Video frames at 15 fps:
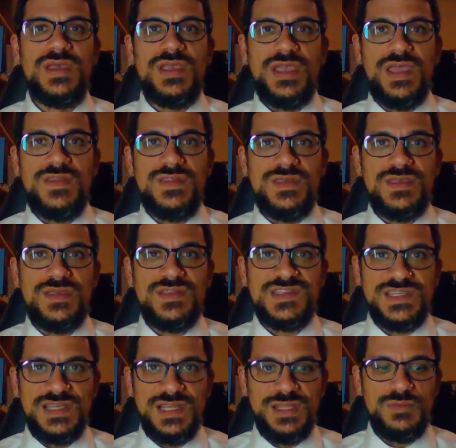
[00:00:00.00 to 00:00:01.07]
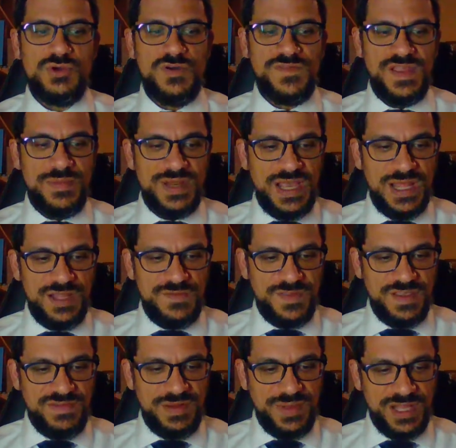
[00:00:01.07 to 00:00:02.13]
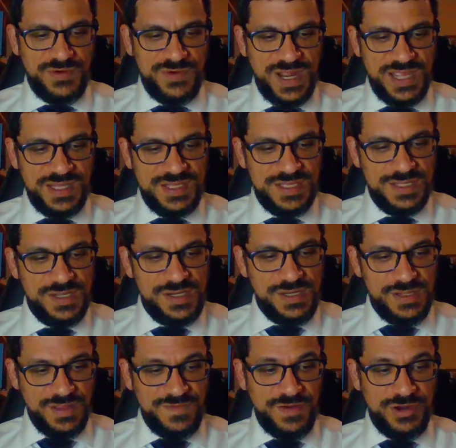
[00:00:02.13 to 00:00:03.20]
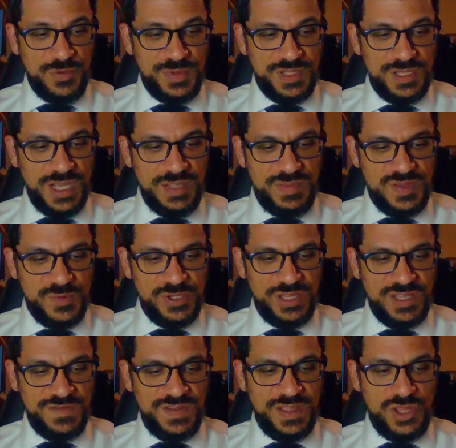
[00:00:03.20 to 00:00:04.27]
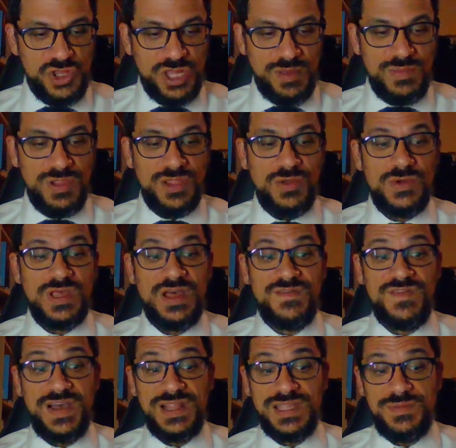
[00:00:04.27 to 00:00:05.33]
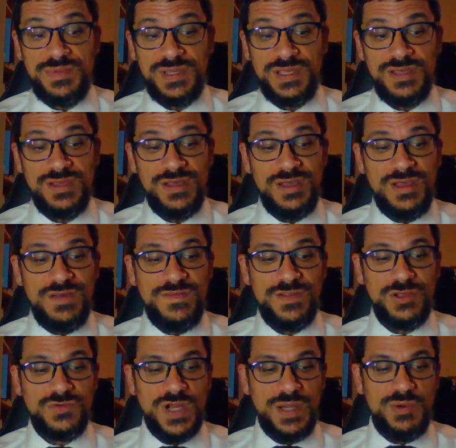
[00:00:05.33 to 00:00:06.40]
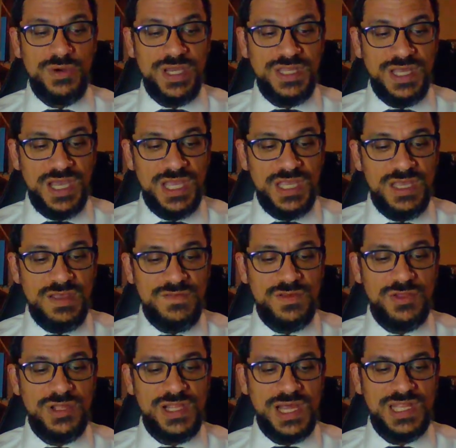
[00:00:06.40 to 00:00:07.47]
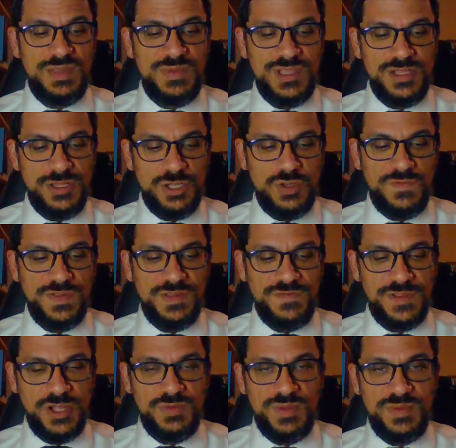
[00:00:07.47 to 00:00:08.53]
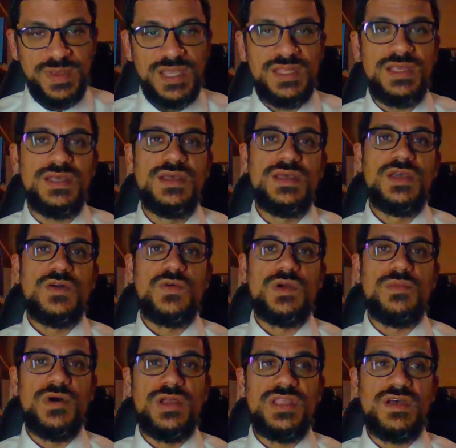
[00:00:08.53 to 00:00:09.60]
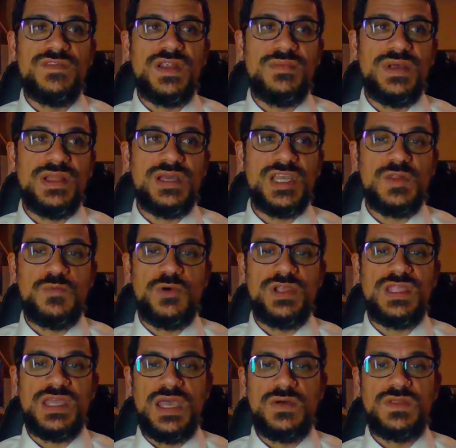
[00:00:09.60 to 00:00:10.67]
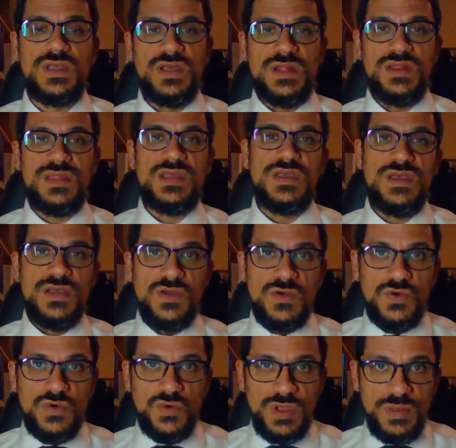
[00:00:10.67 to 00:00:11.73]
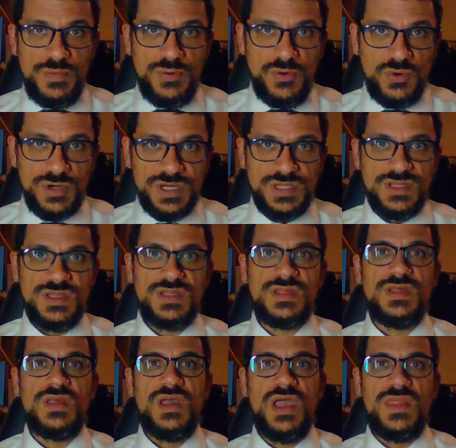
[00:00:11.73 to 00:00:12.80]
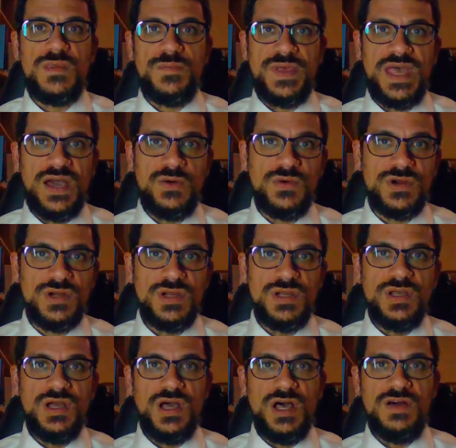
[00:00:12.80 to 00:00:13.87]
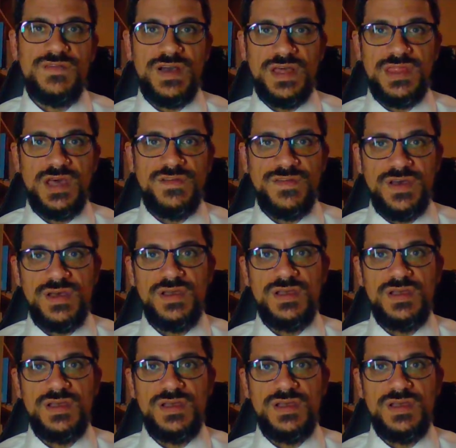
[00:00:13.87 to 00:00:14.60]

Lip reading: And the Tehillim kuf lamed aleph, David HaMelech writes, the very opening line, Mizmor la David Hashem lo gavali bi, v'lo ramu einai, v'lo alachti b'giloto v'niflot mimeni, where David HaMelech is pointing out the importance and the power of anava,